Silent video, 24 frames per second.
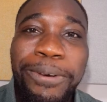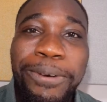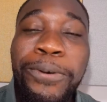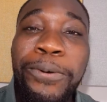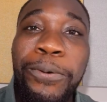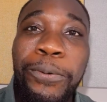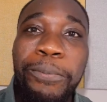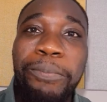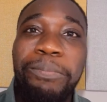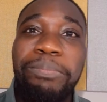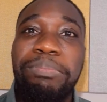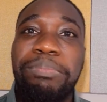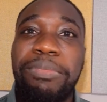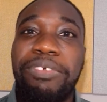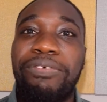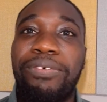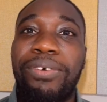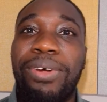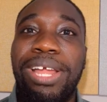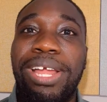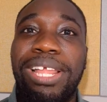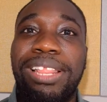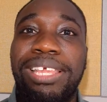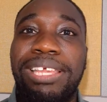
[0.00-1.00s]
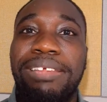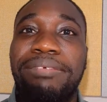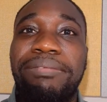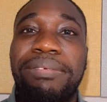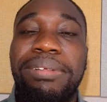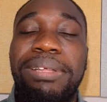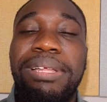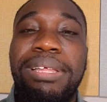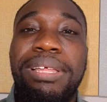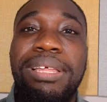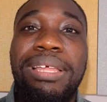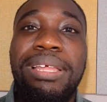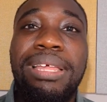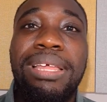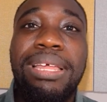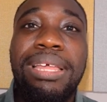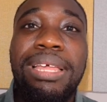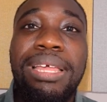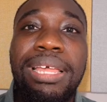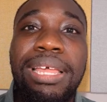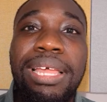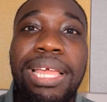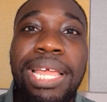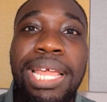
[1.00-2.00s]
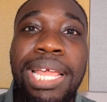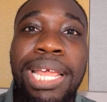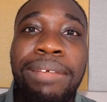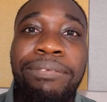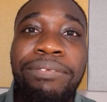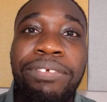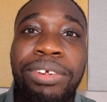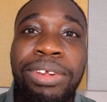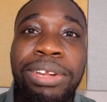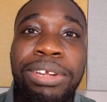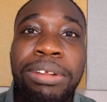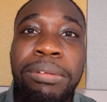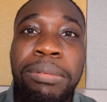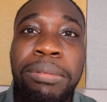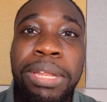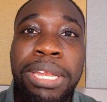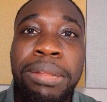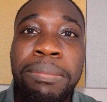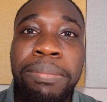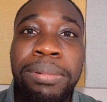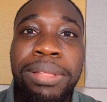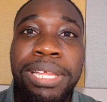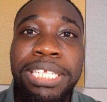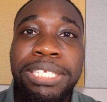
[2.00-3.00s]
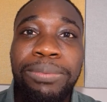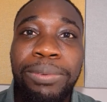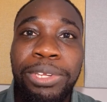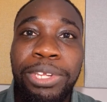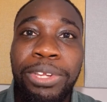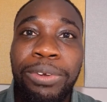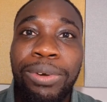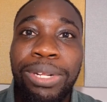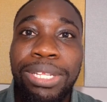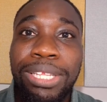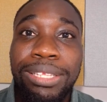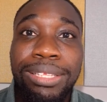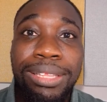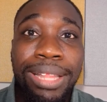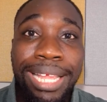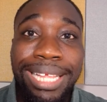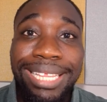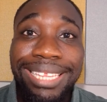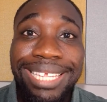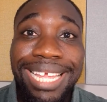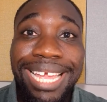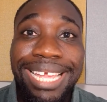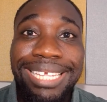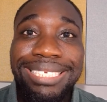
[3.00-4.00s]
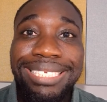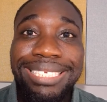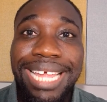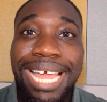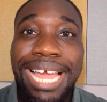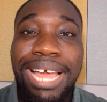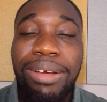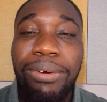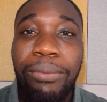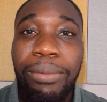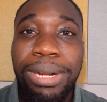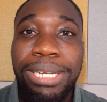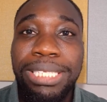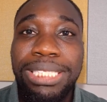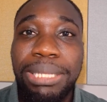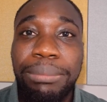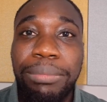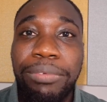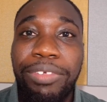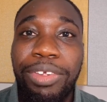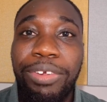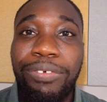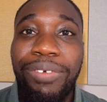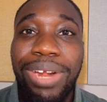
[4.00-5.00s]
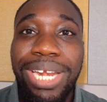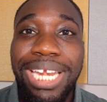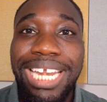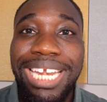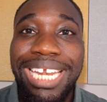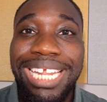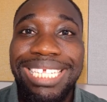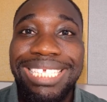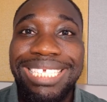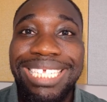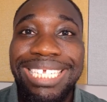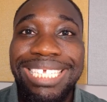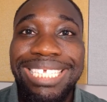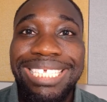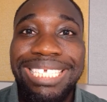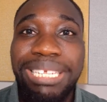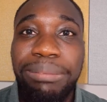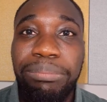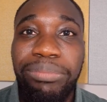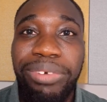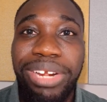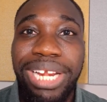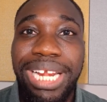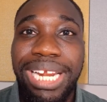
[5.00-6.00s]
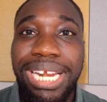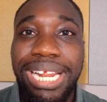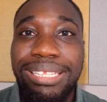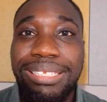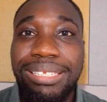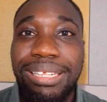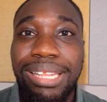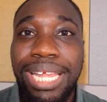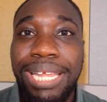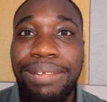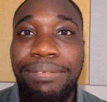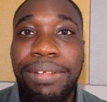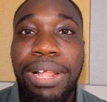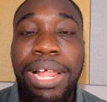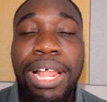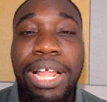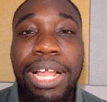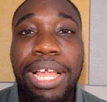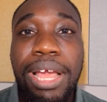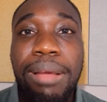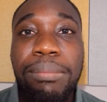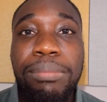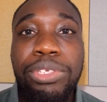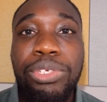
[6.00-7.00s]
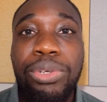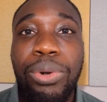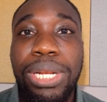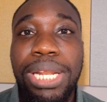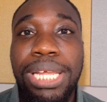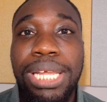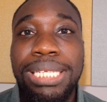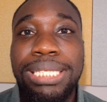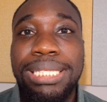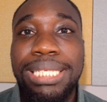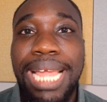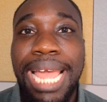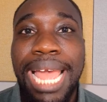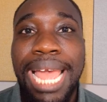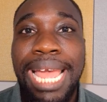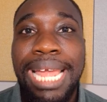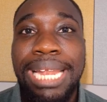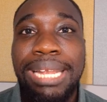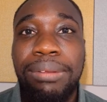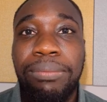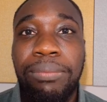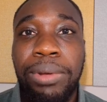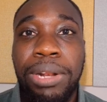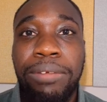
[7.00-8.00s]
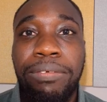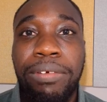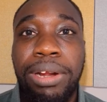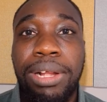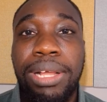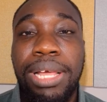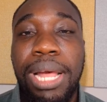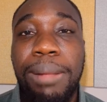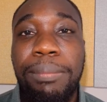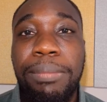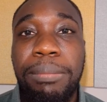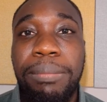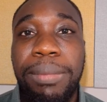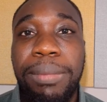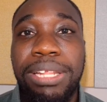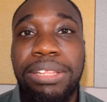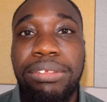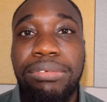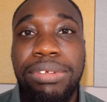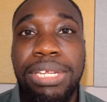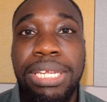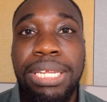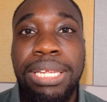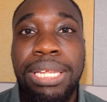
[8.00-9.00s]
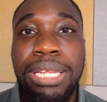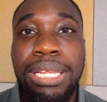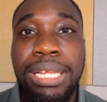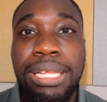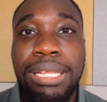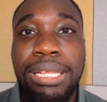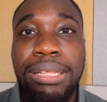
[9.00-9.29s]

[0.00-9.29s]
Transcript: Ooh, before I leave, if you're in a, in a place where you want to like test out where some of your readiness is and bring it out to life, come join us at one of our complimentary